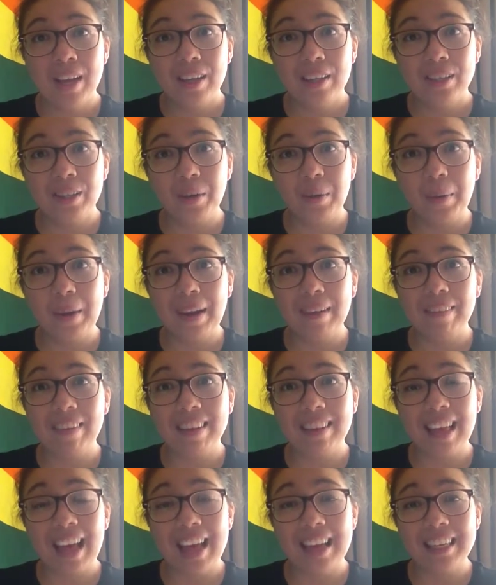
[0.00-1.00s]
So
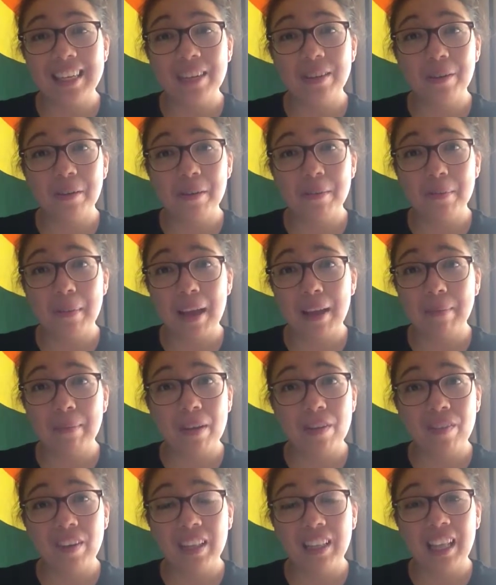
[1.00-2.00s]
hearing that did not make me
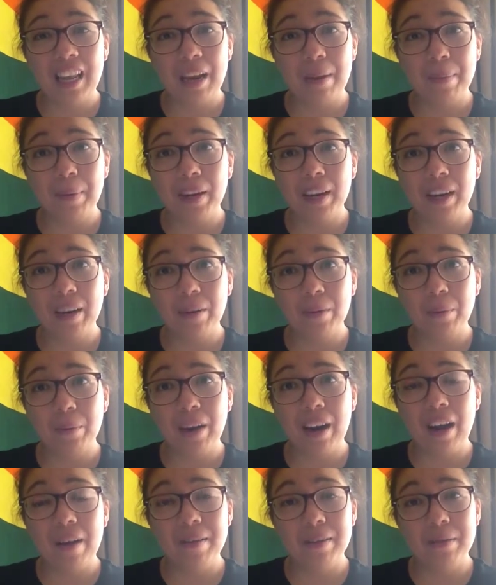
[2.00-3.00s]
feel any better when
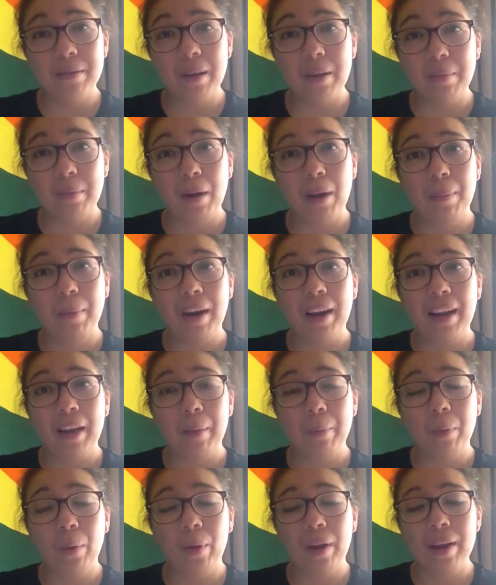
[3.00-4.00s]
I was at my
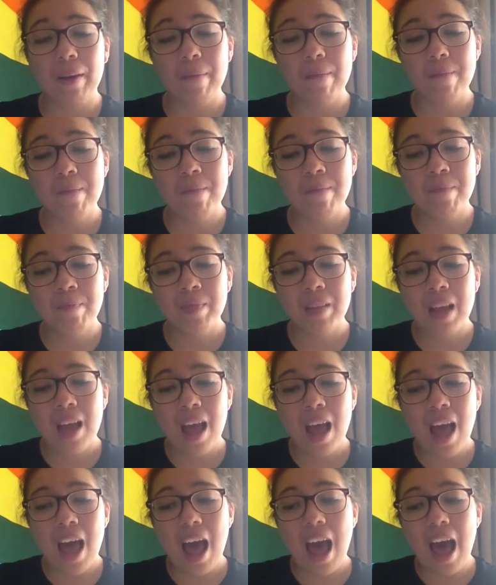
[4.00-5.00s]
breaking point.
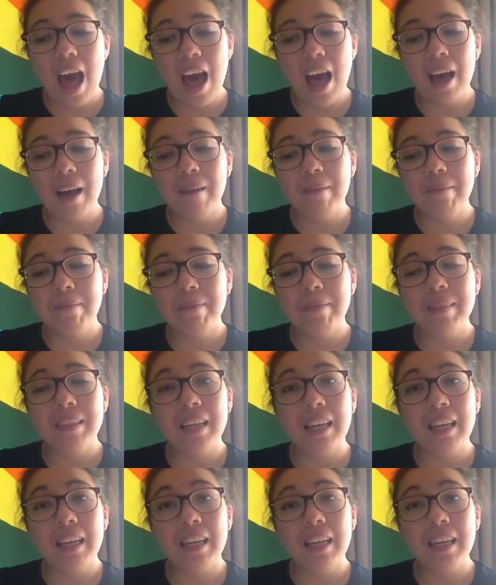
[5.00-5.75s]
A